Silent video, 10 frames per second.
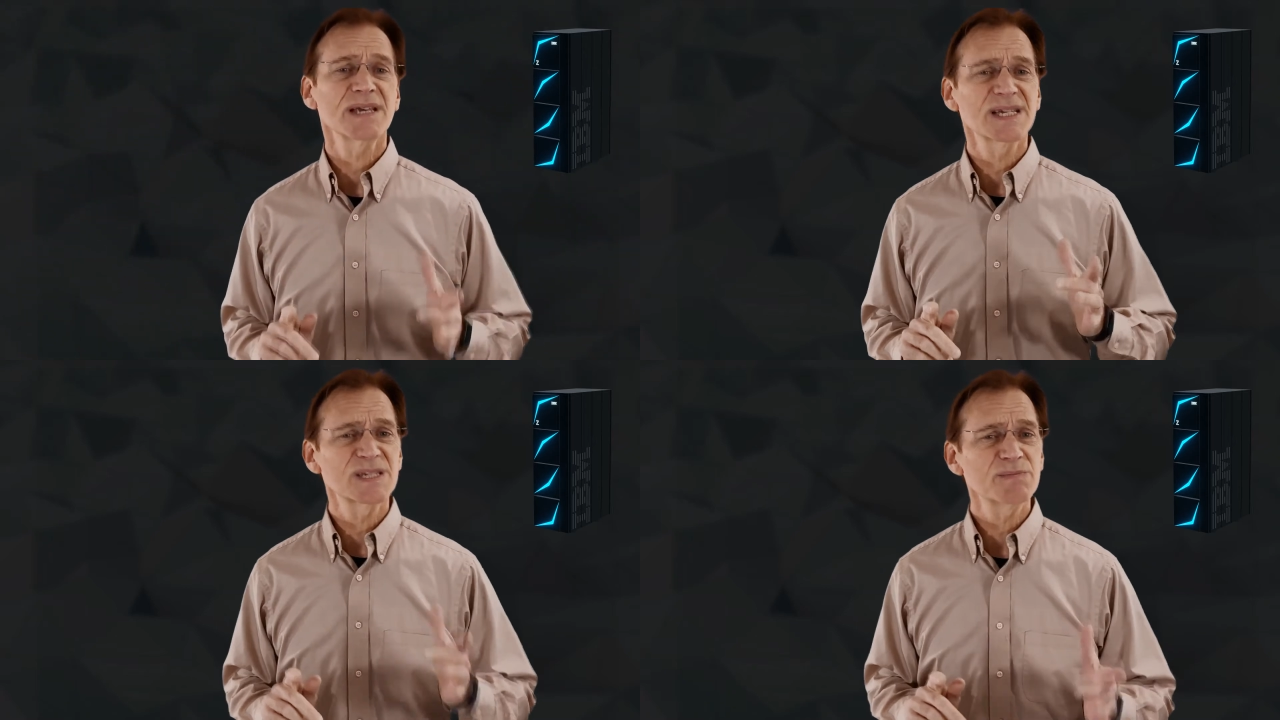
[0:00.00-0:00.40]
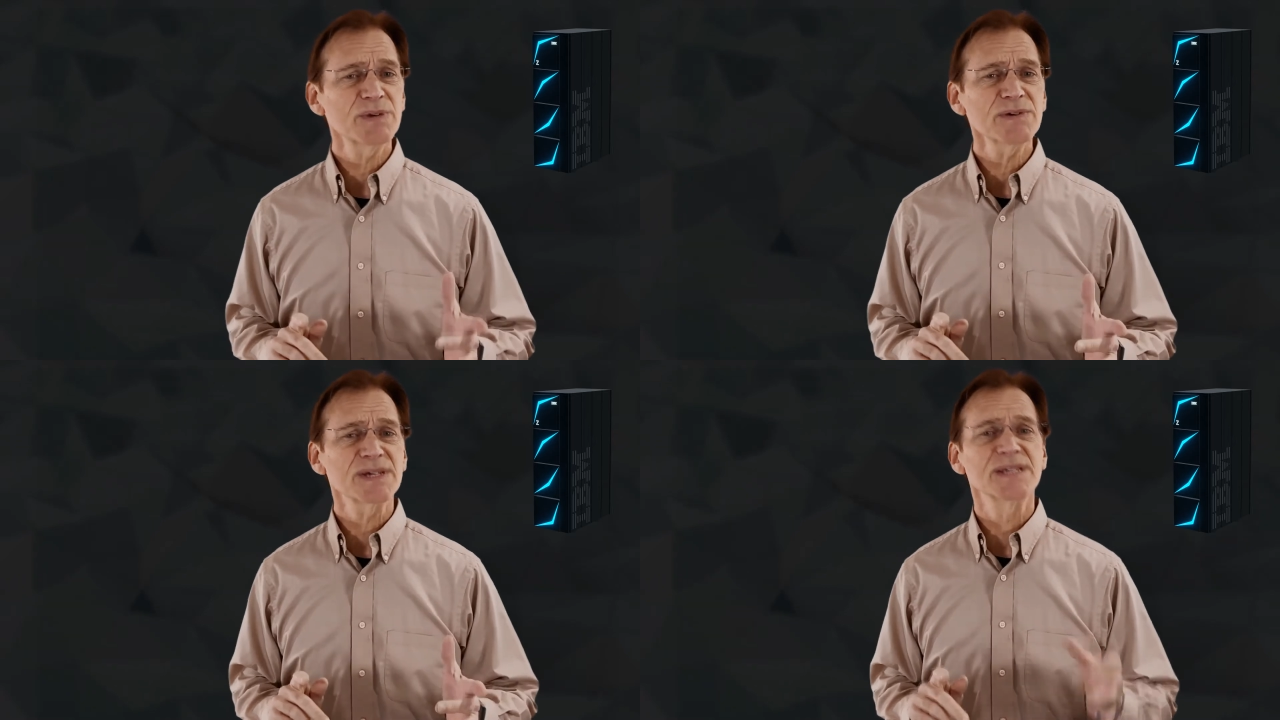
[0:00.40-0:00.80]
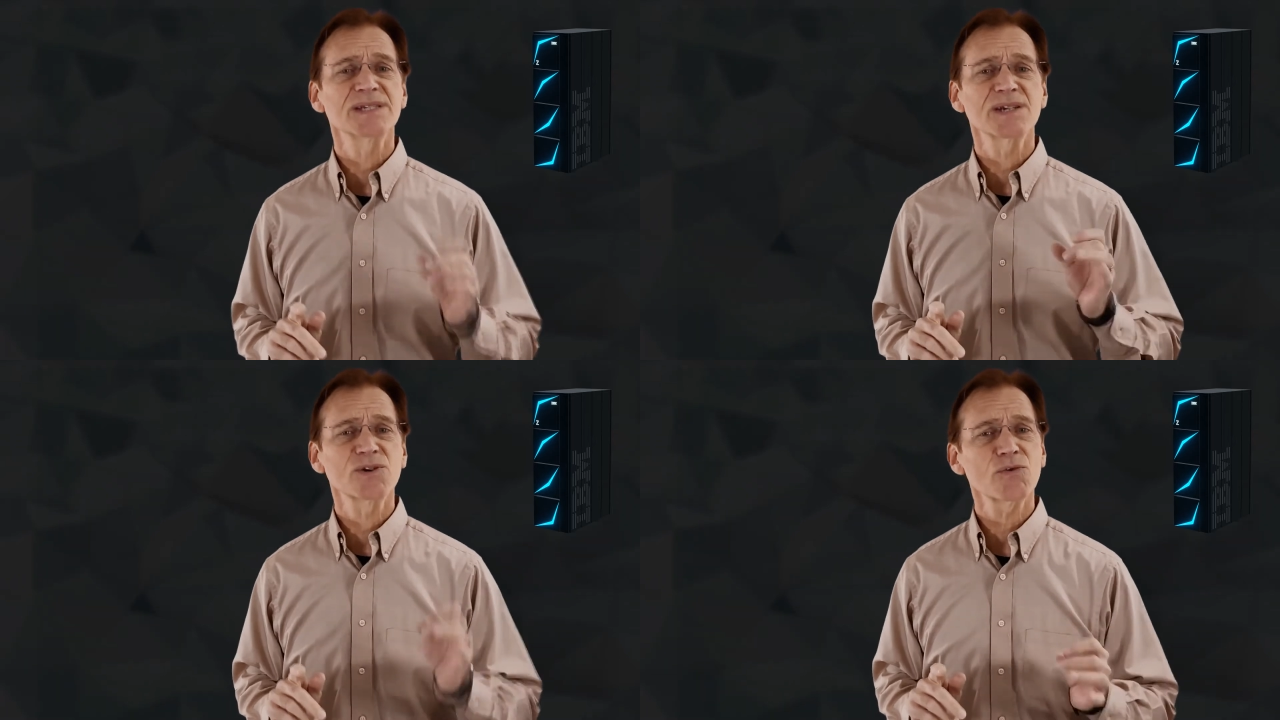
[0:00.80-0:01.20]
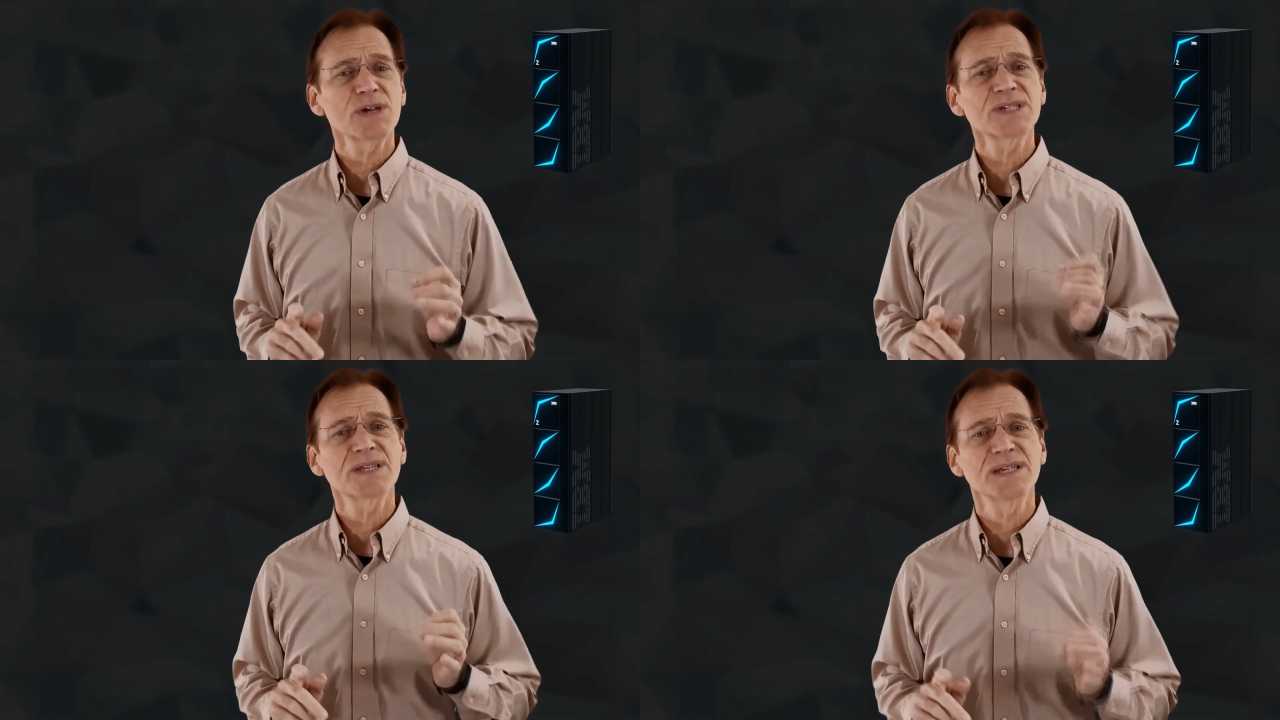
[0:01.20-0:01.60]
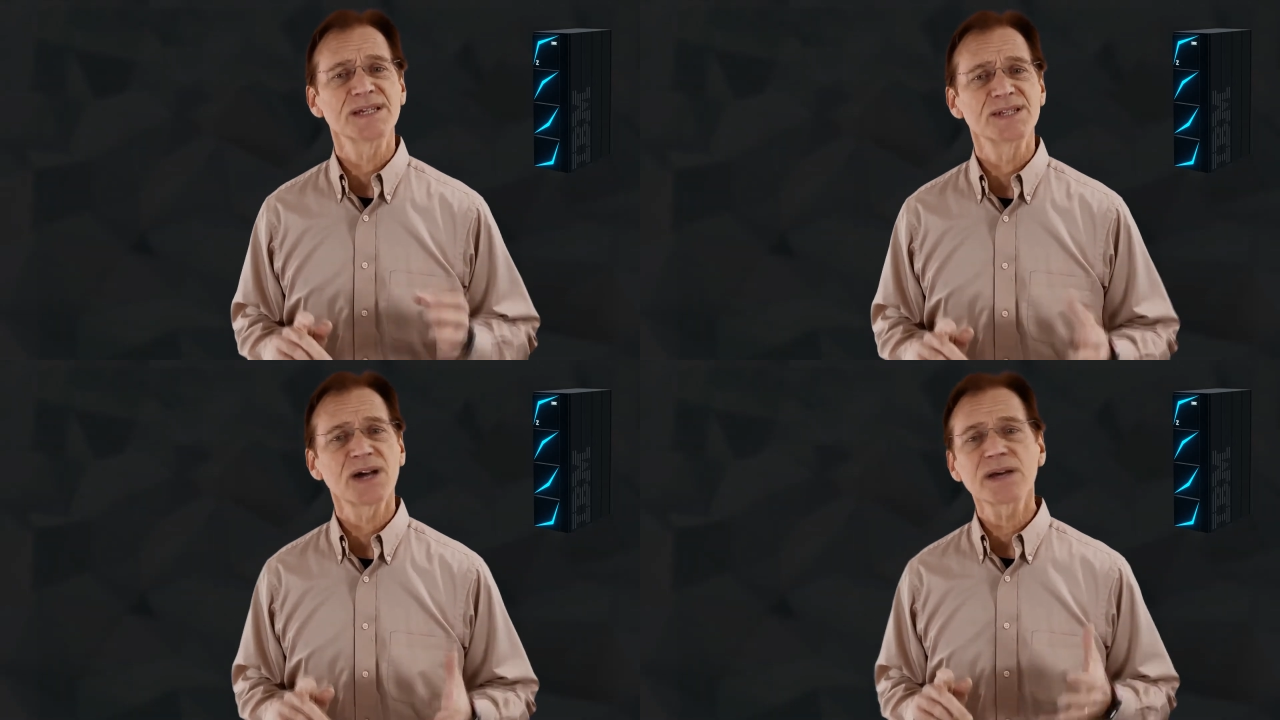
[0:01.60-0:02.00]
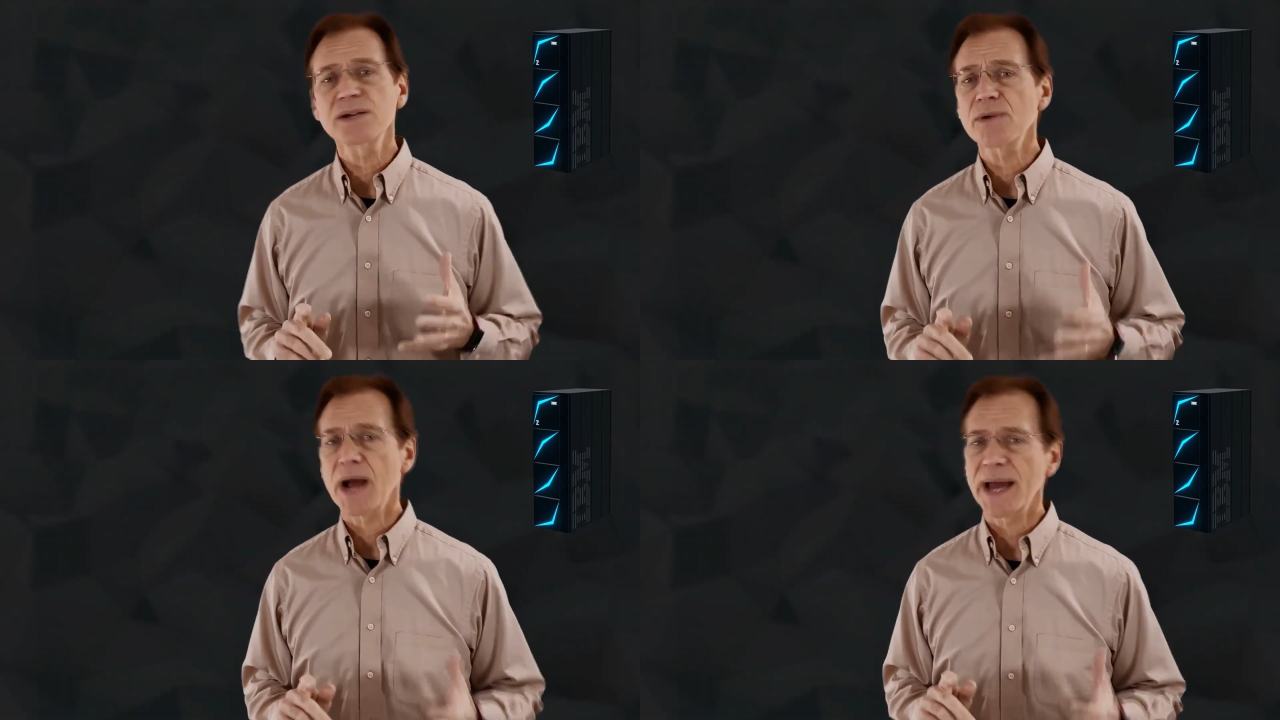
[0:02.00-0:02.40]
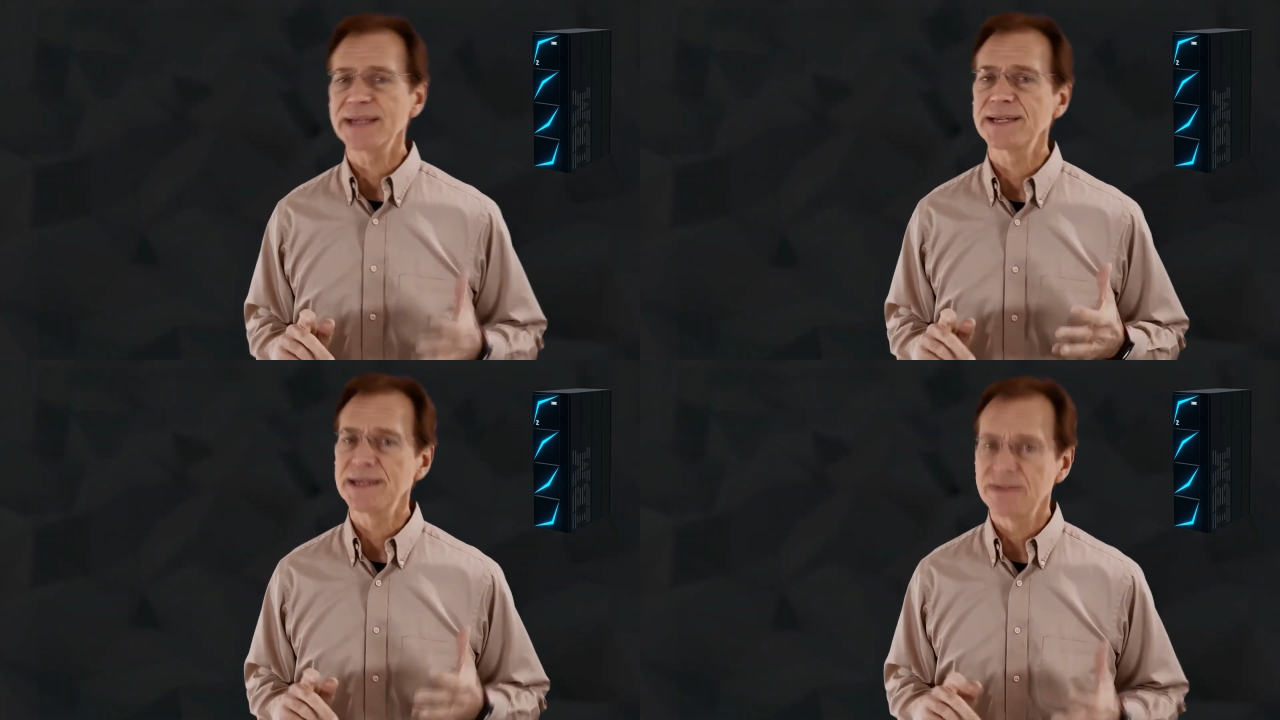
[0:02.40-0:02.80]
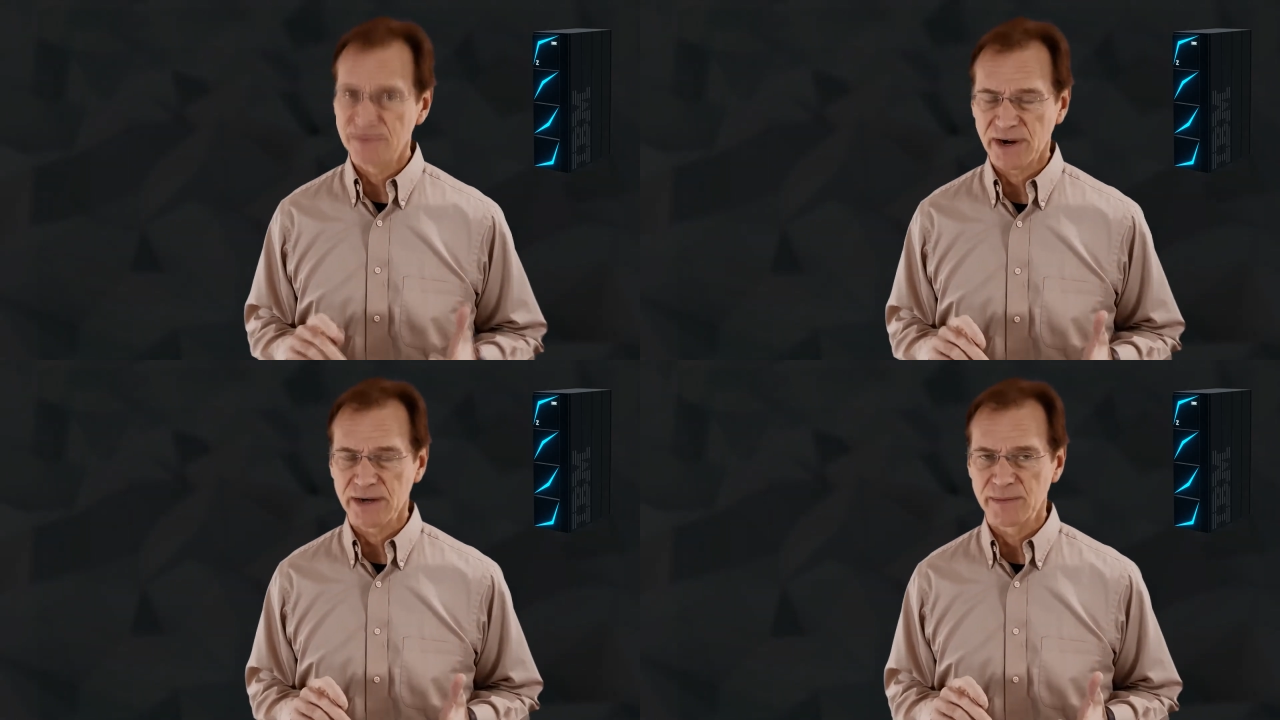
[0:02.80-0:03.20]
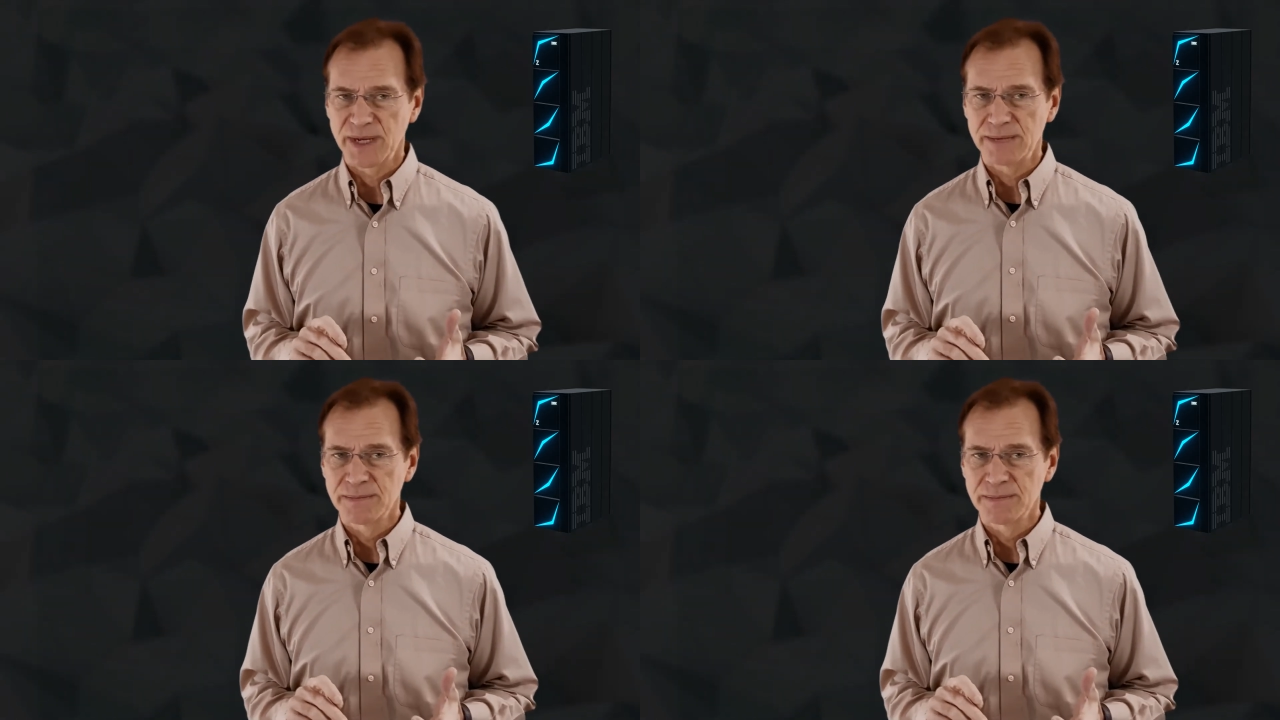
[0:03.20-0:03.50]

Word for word: experience across the entire IT environment.